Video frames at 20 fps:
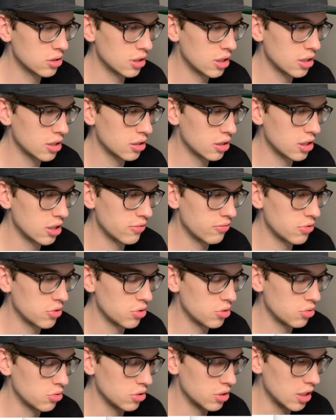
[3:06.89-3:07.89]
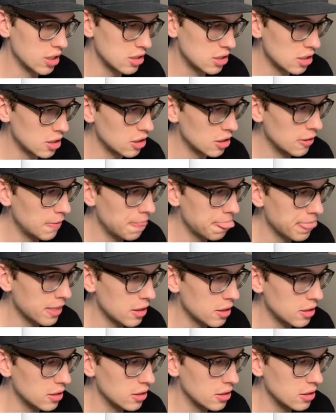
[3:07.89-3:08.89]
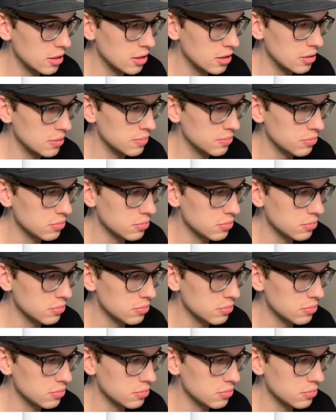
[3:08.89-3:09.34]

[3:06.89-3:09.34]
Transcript: kind of give you an idea, high